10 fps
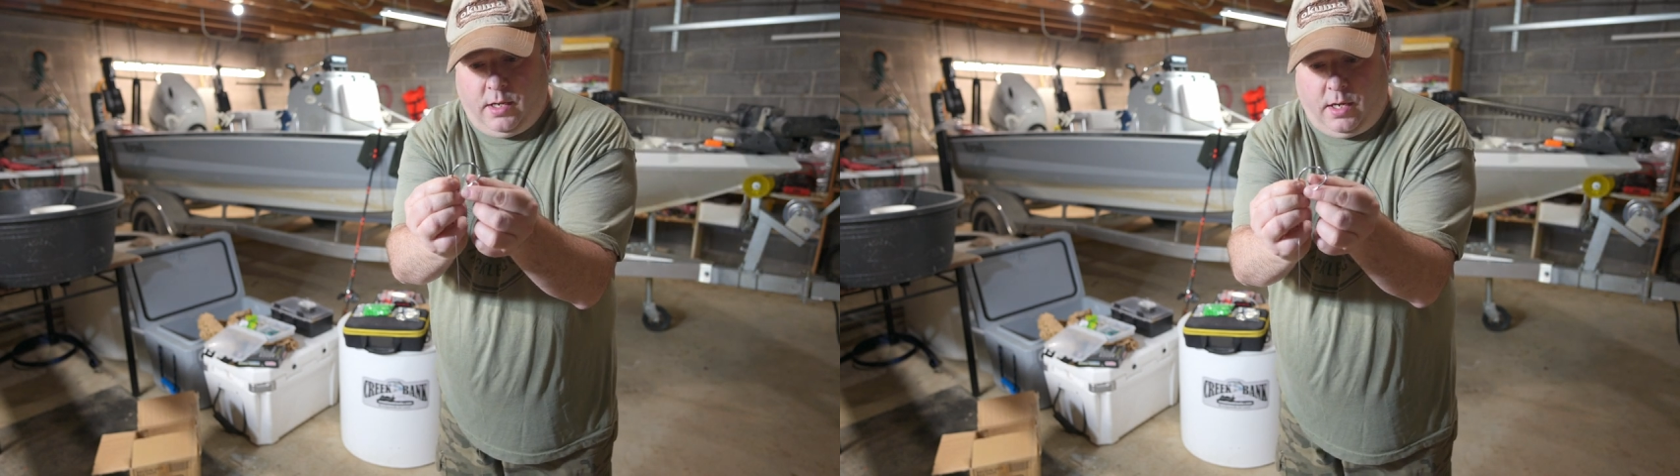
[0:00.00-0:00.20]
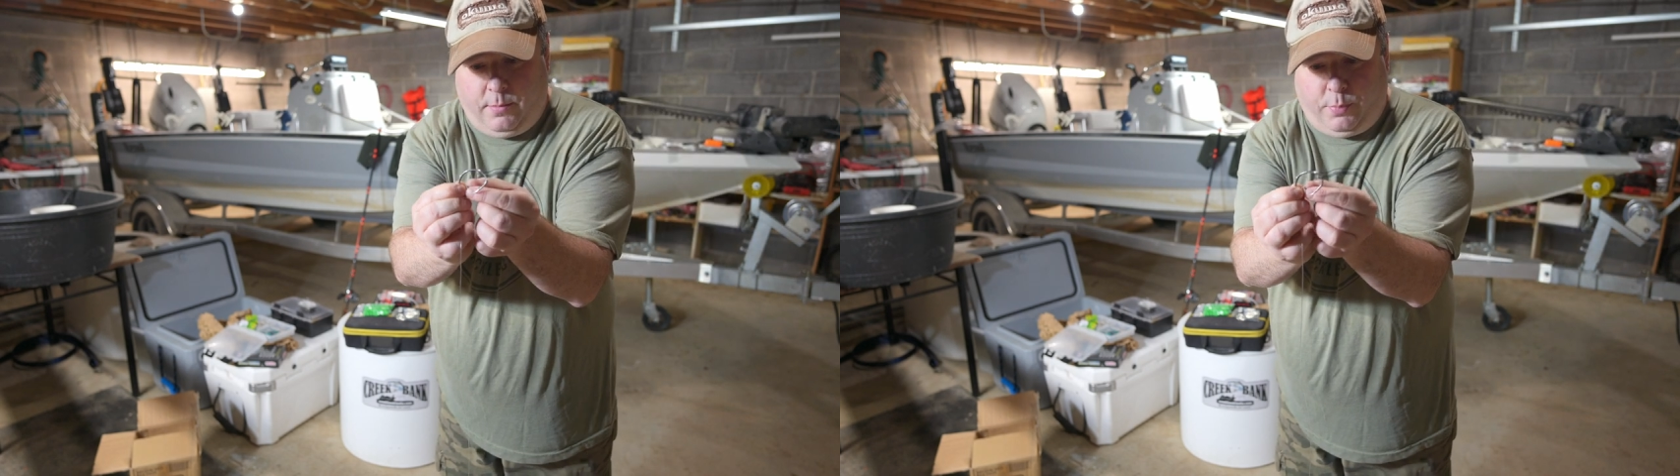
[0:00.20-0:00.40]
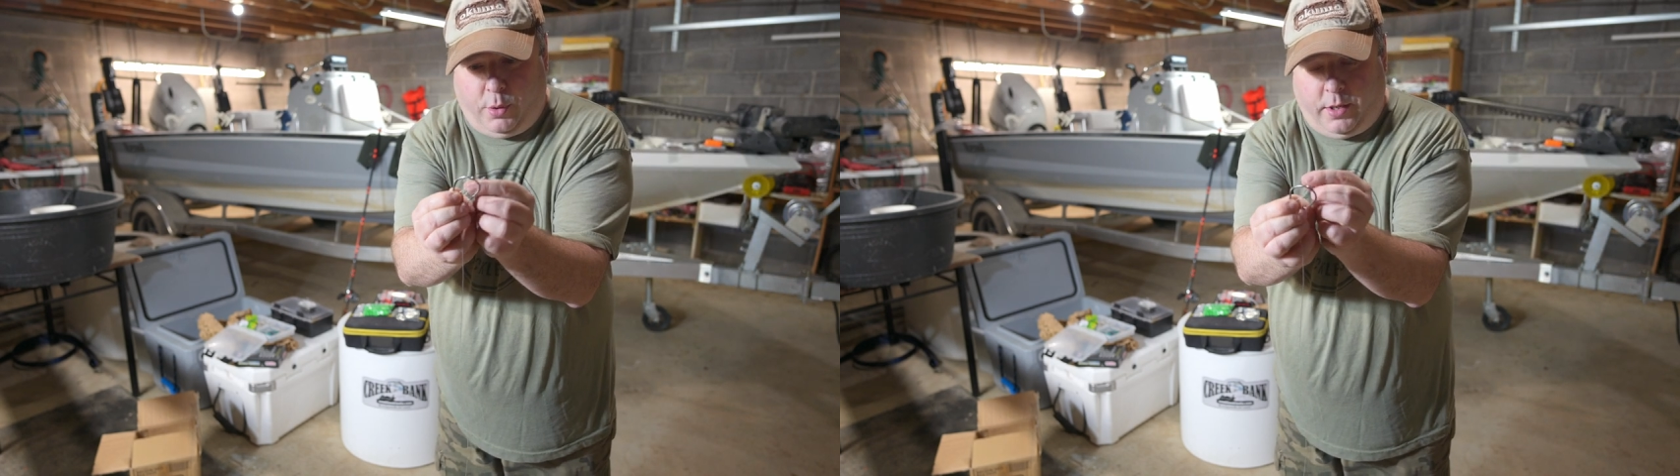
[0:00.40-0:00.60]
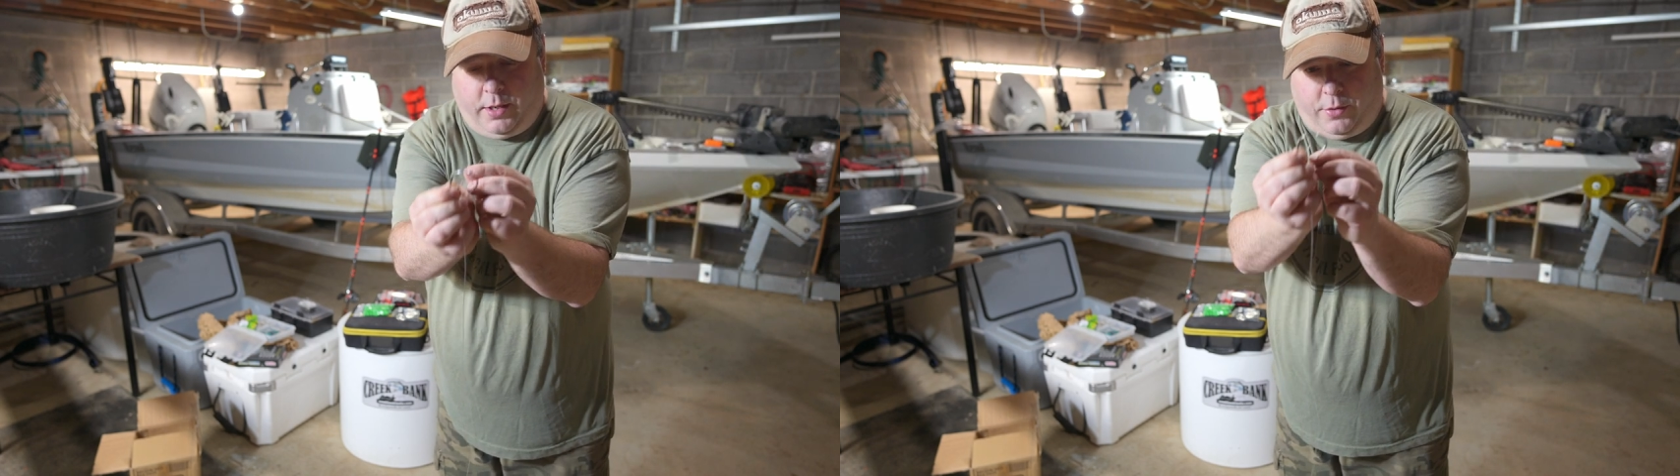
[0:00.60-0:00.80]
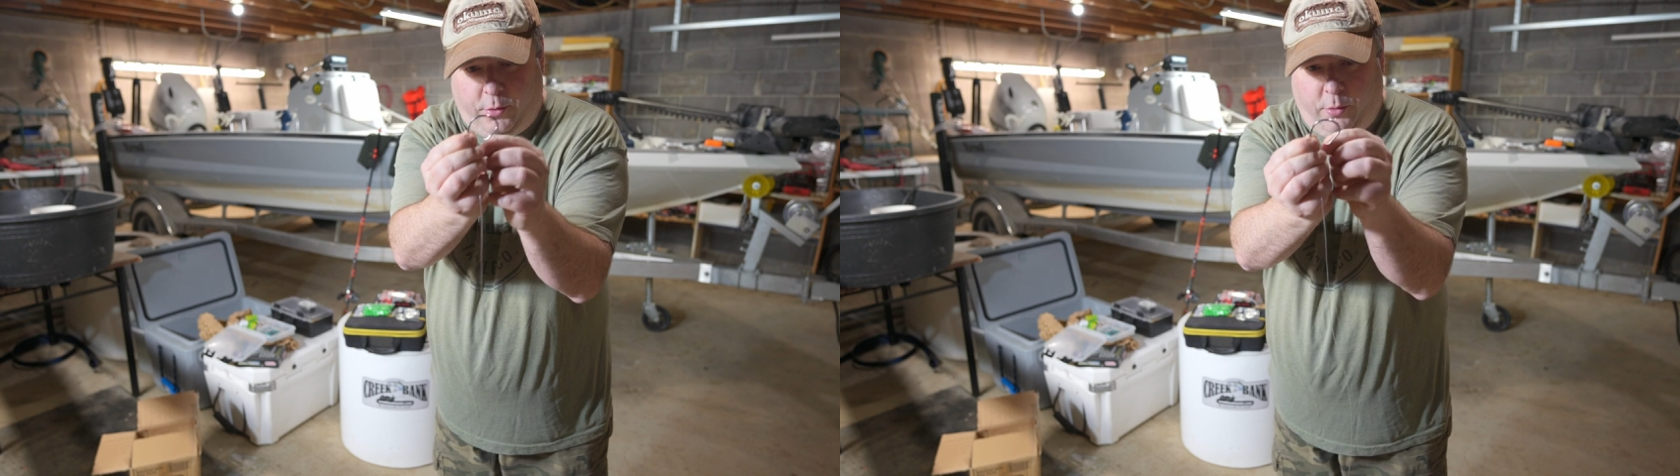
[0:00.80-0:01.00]
and put
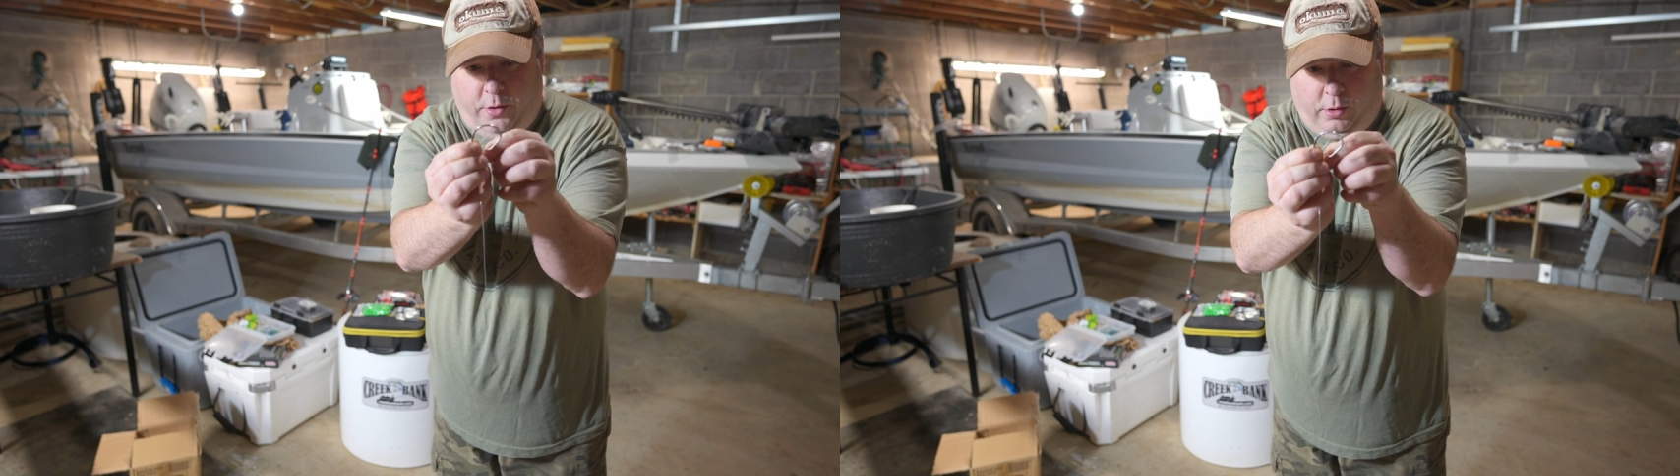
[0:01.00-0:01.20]
it through the